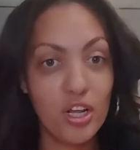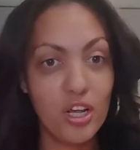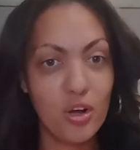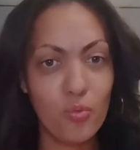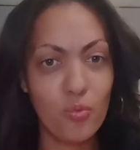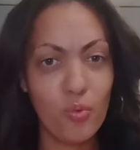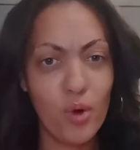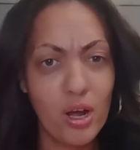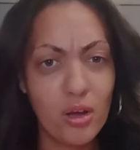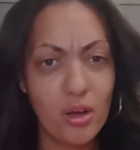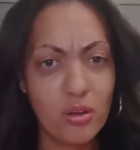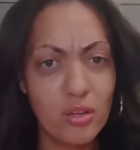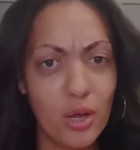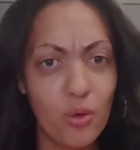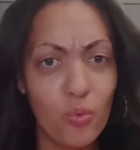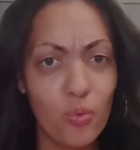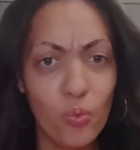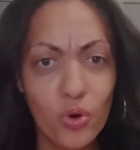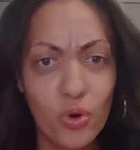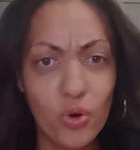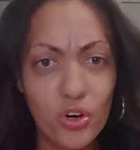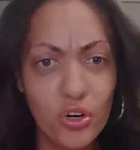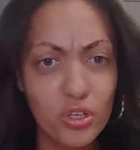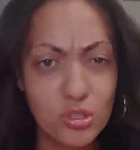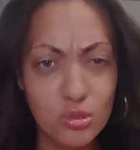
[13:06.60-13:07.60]
around like,
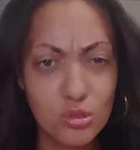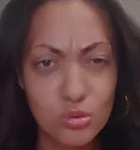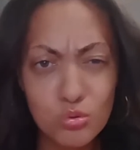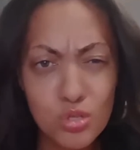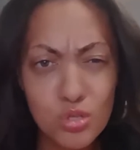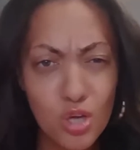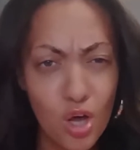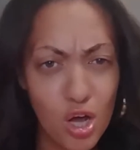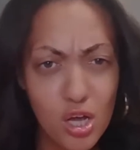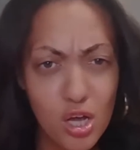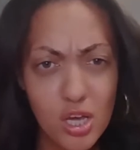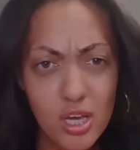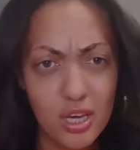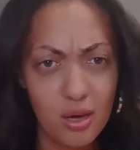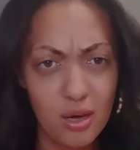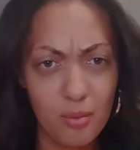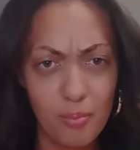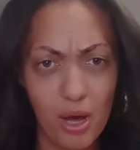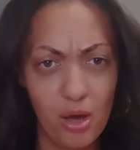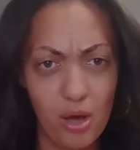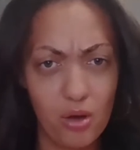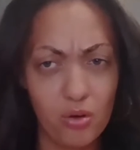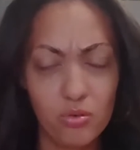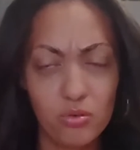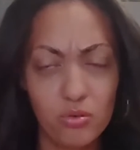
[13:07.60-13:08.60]
what are you talking
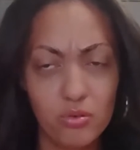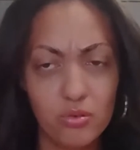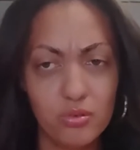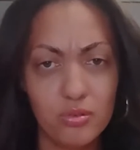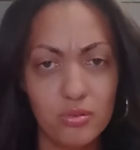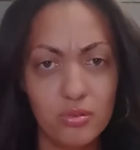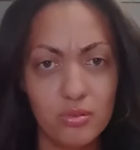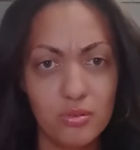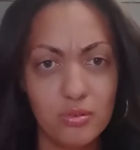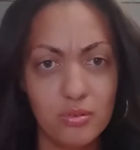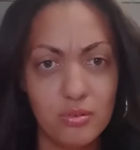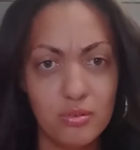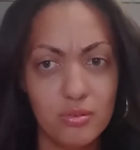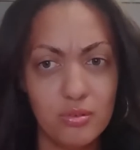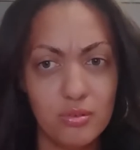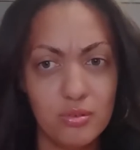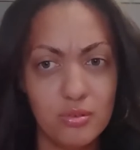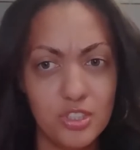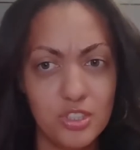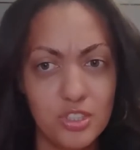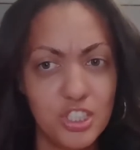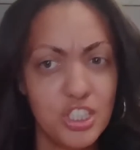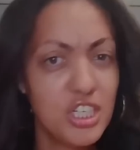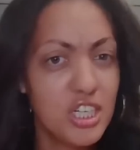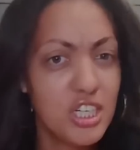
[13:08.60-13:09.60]
about?
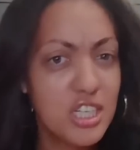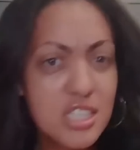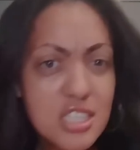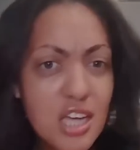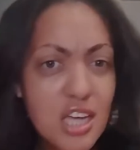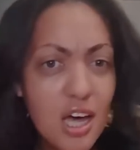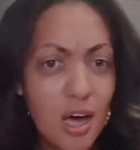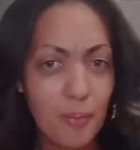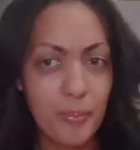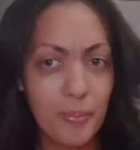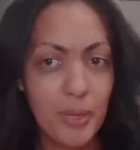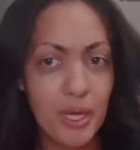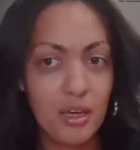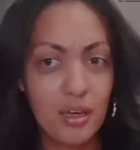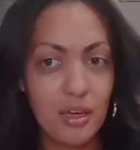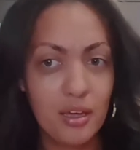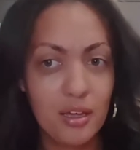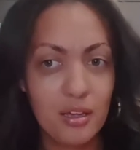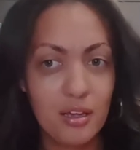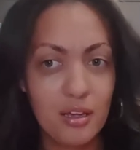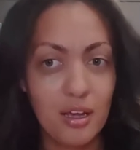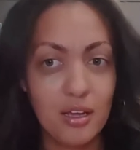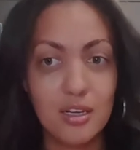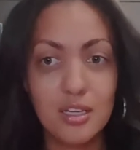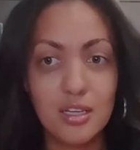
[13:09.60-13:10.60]
She is coming.
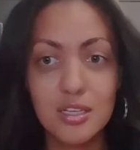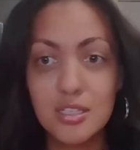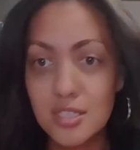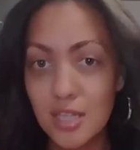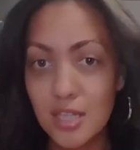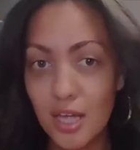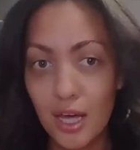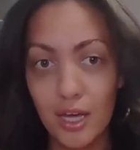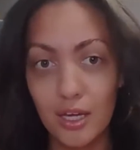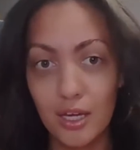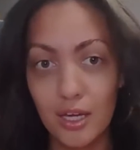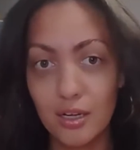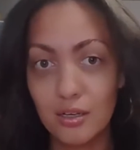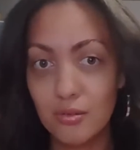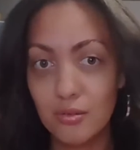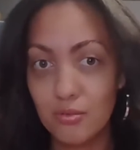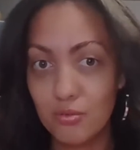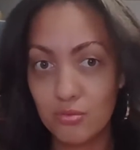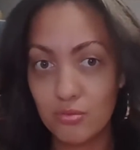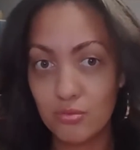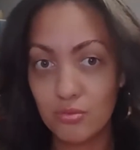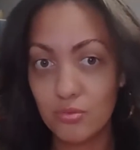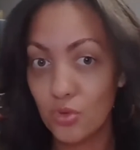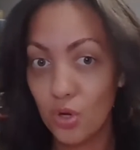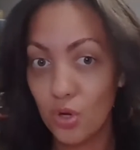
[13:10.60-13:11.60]
And he's like,
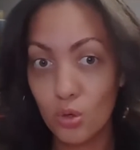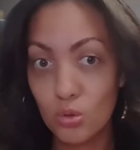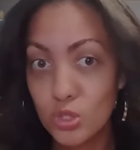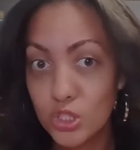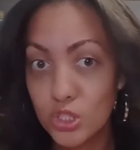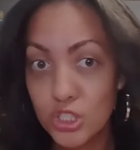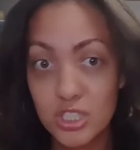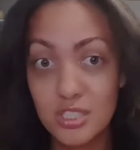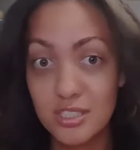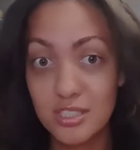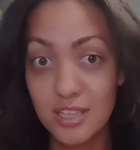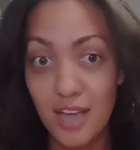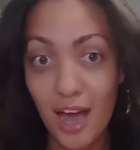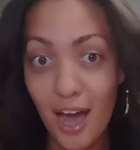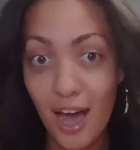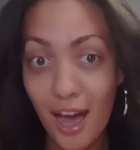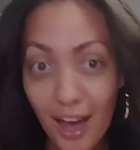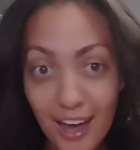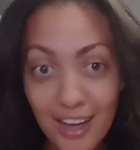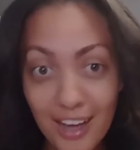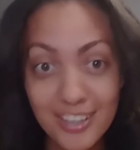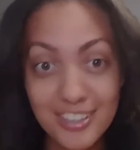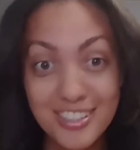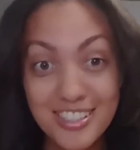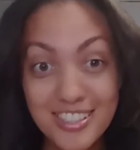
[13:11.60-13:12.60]
no, she's not.
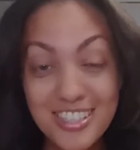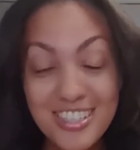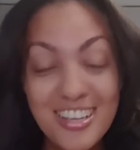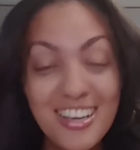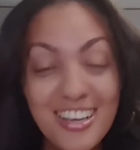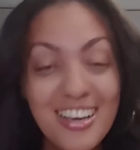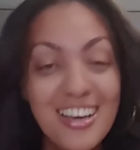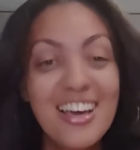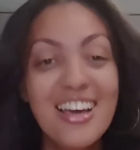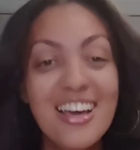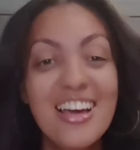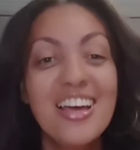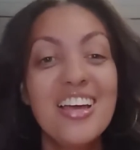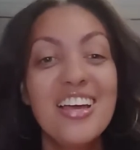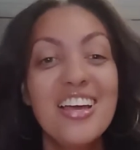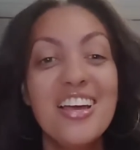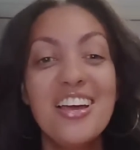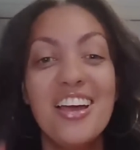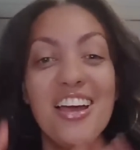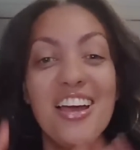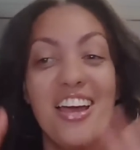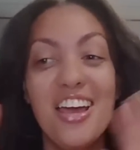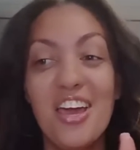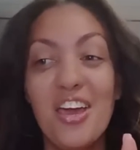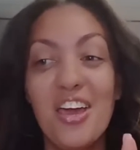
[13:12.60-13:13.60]

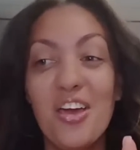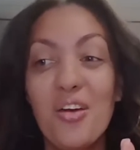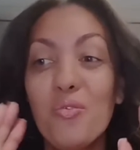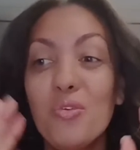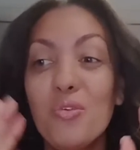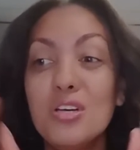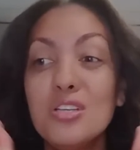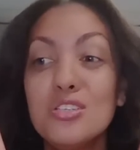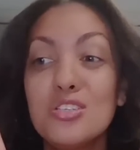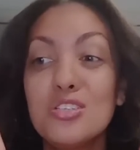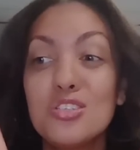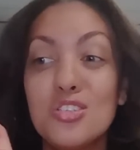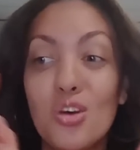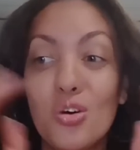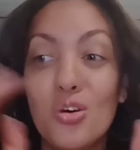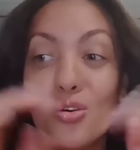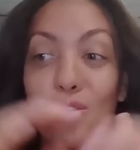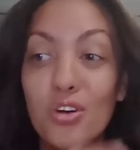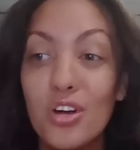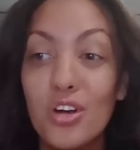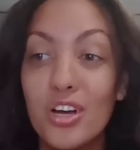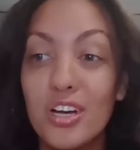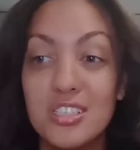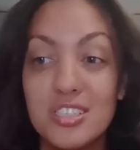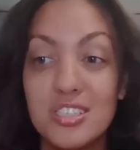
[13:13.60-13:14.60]
It was so
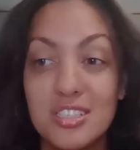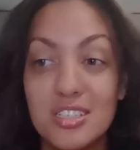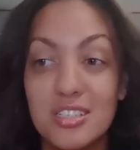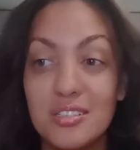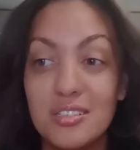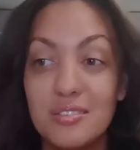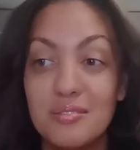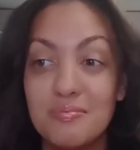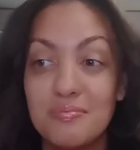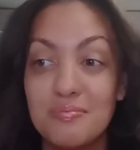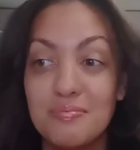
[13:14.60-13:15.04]
crazy.